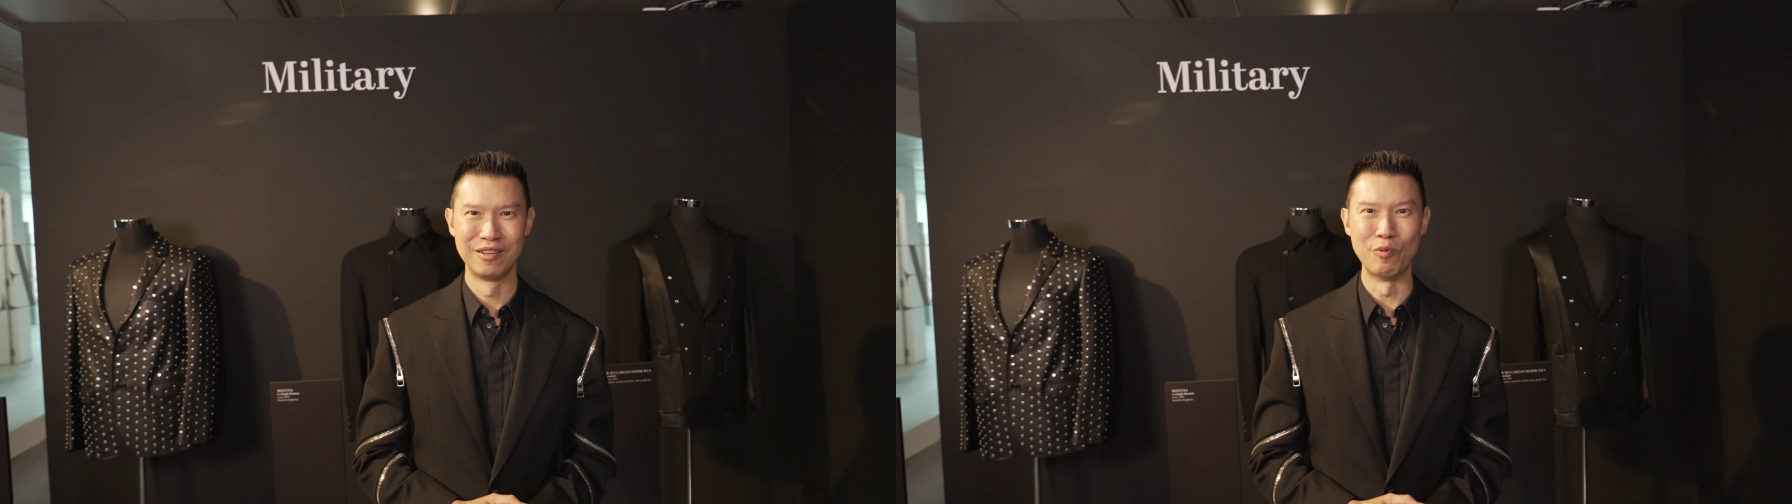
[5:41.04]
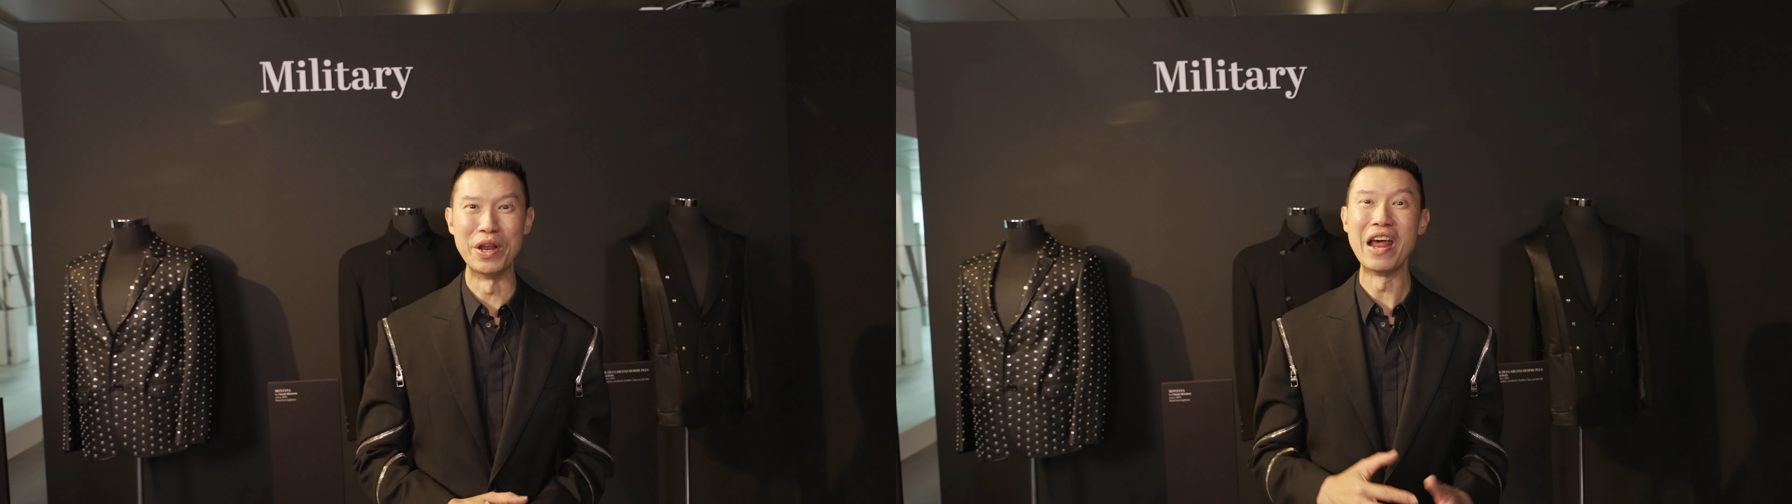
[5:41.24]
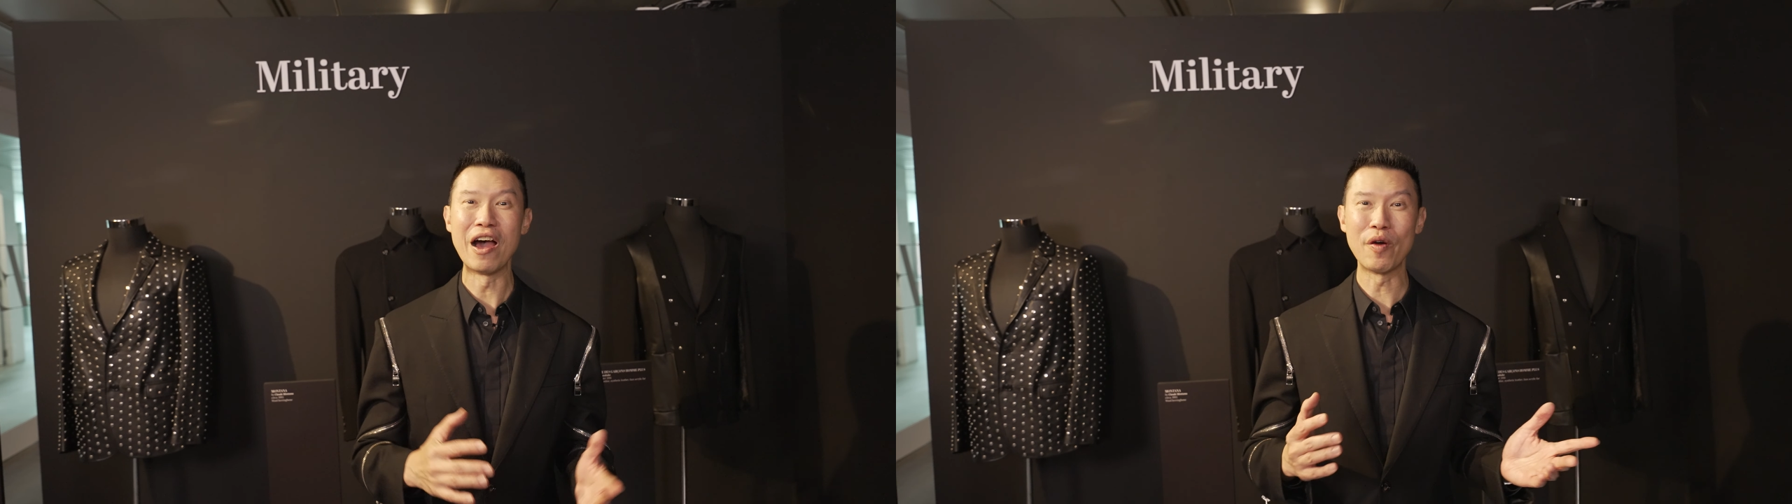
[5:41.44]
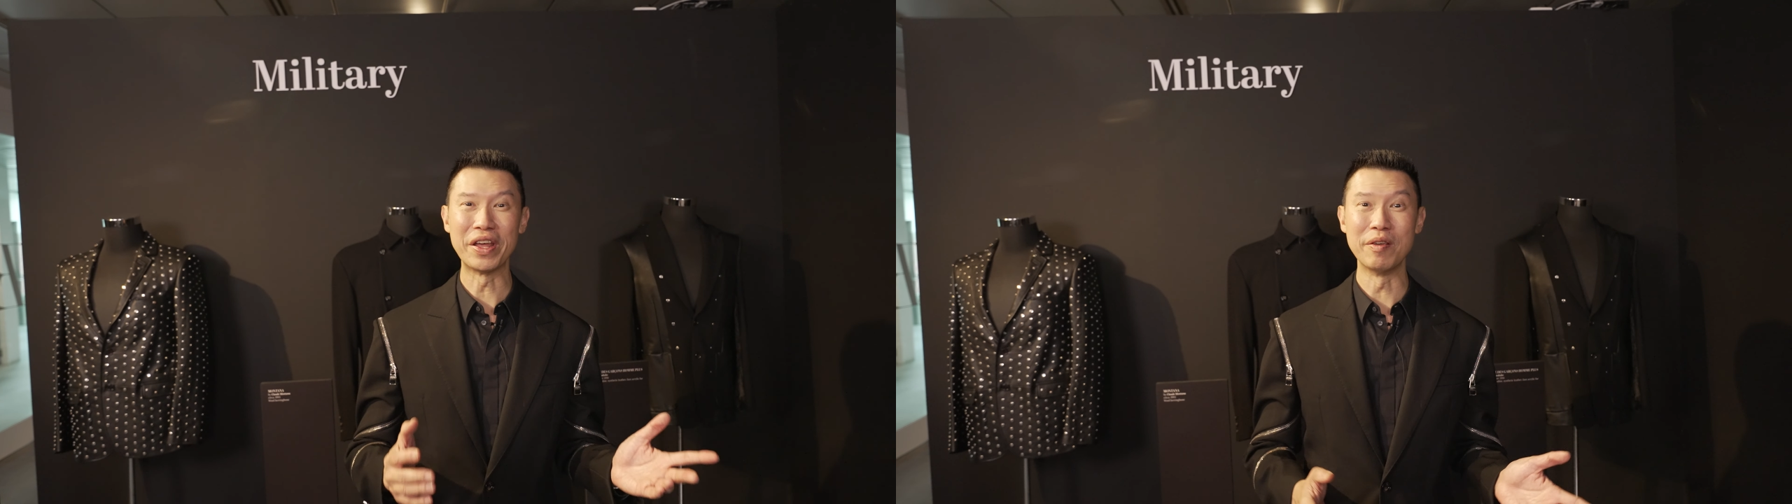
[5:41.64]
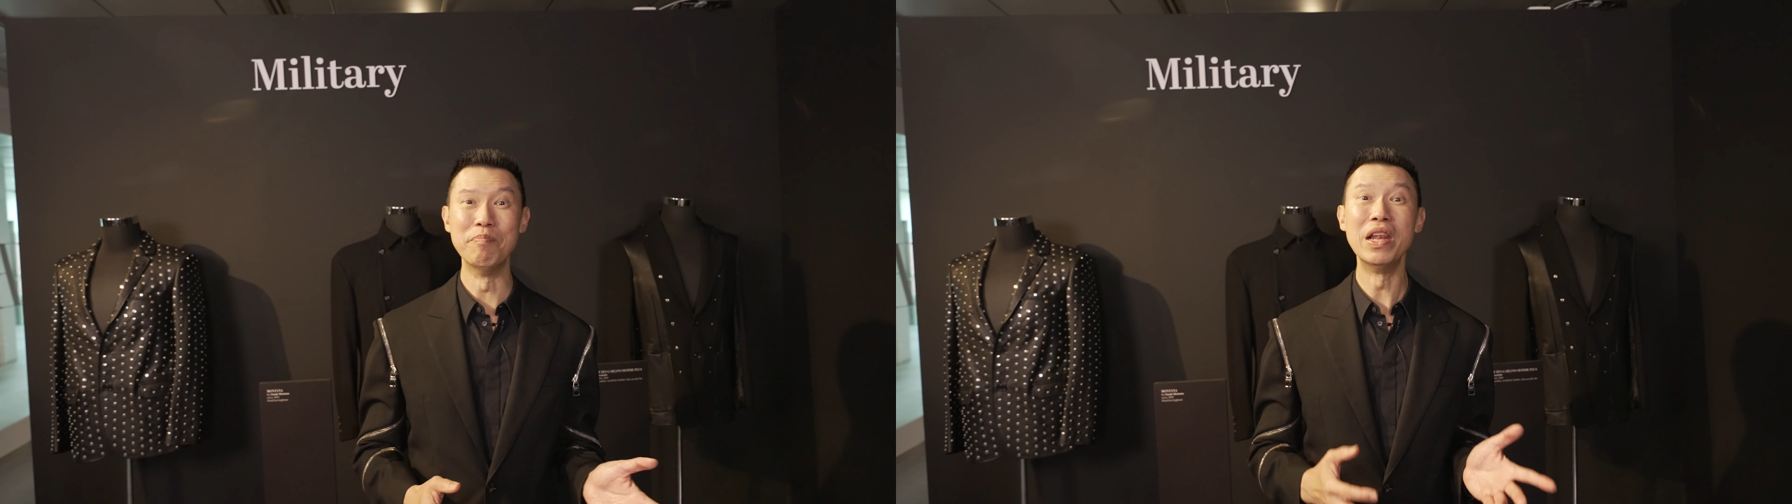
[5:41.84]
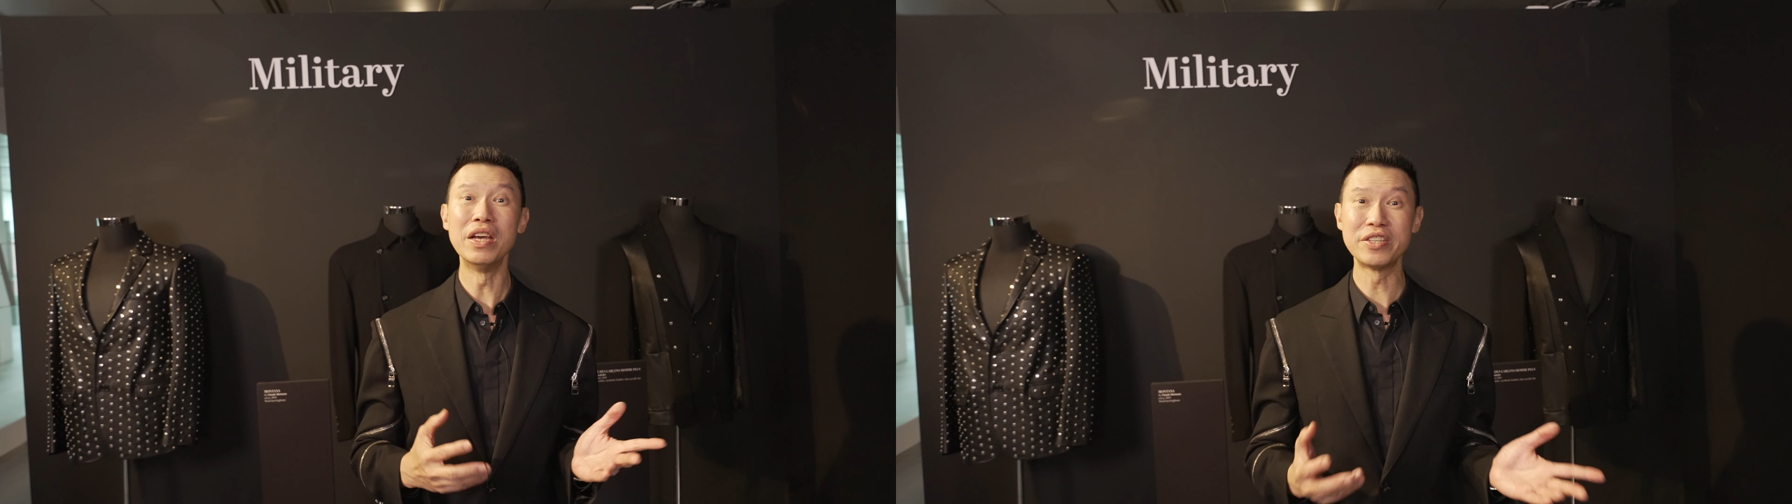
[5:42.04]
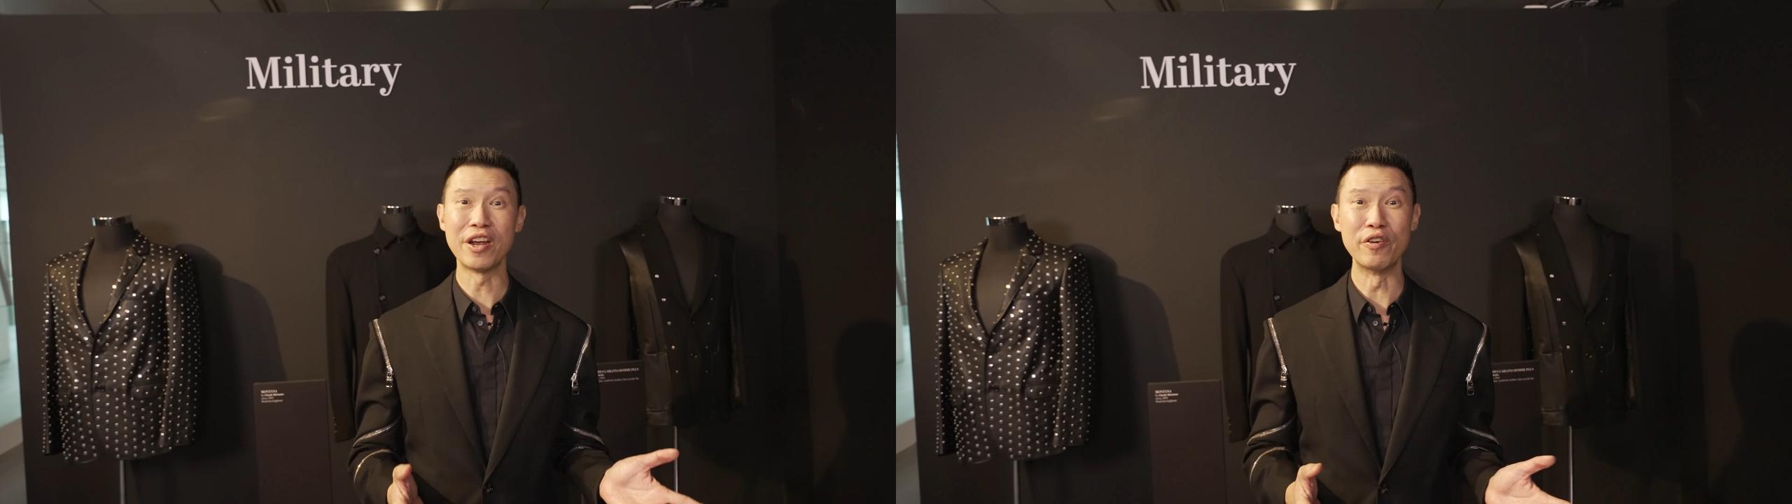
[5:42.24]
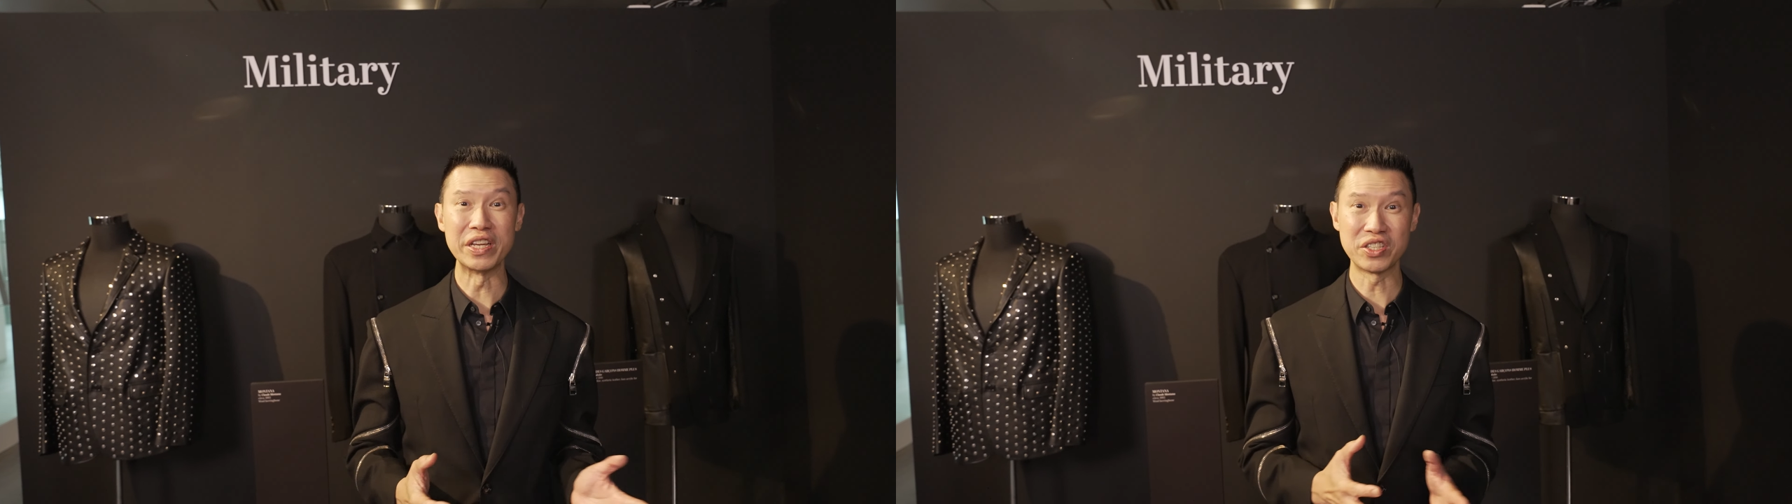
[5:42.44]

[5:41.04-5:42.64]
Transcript: We're now at the military